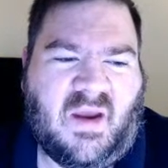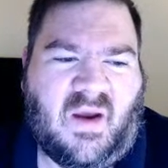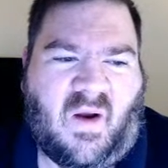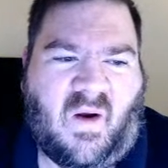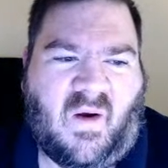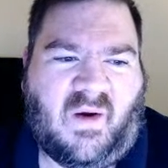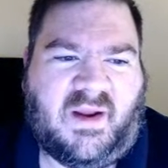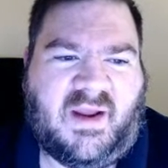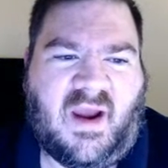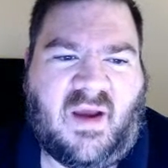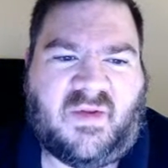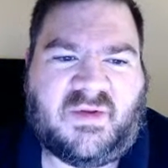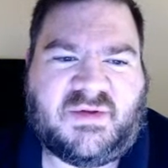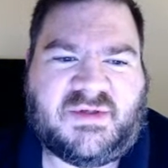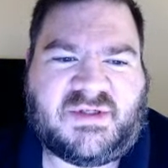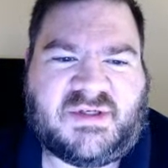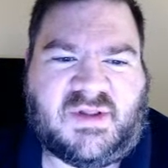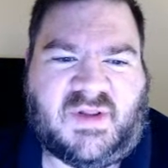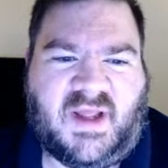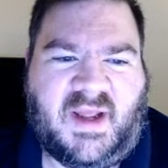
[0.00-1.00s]

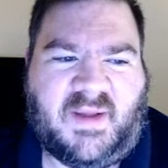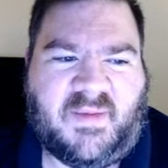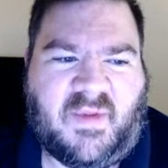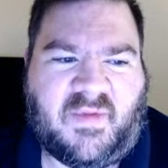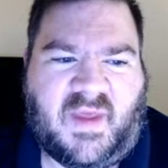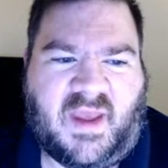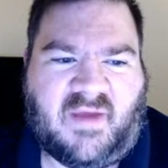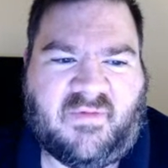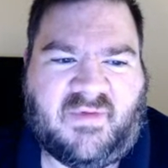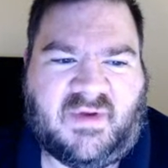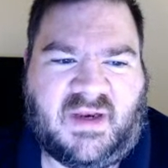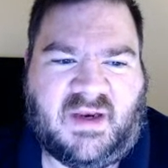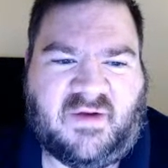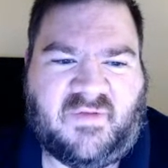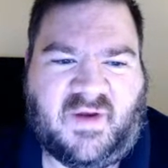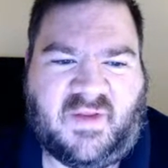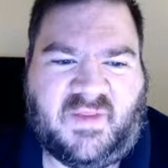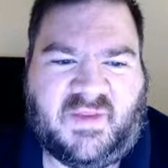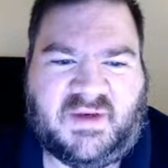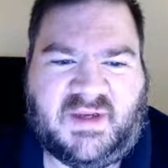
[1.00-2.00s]
Archaeologists claim that they have
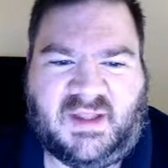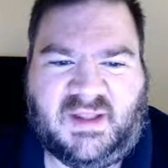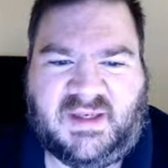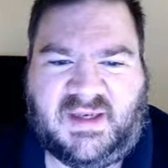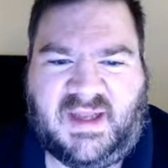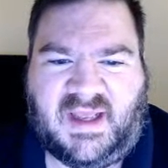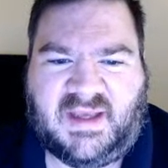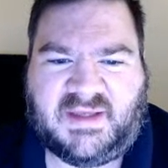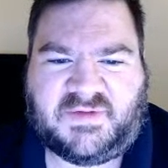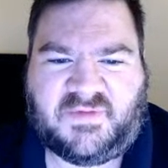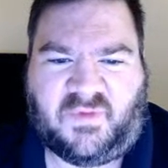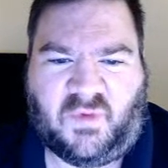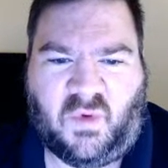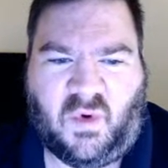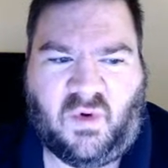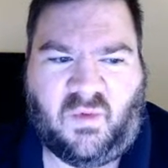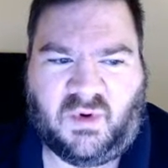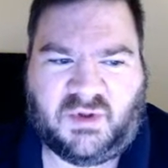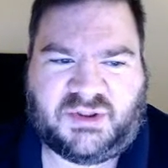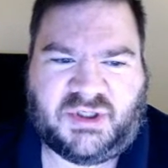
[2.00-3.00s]
identified the deadly dance
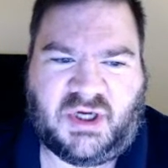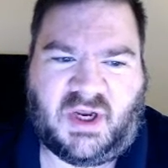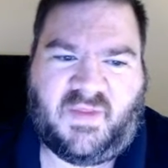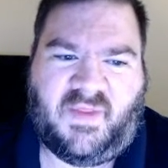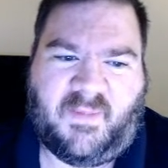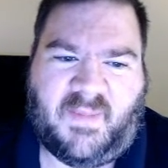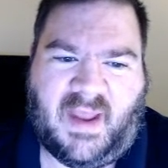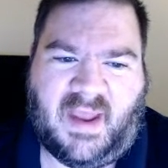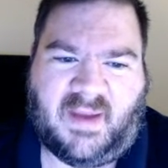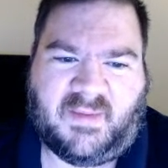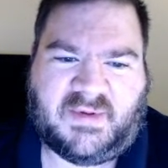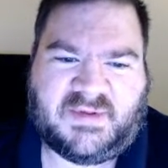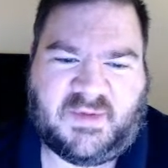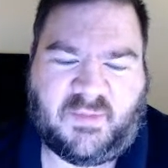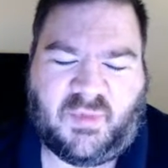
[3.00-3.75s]
floor where John the Baptist,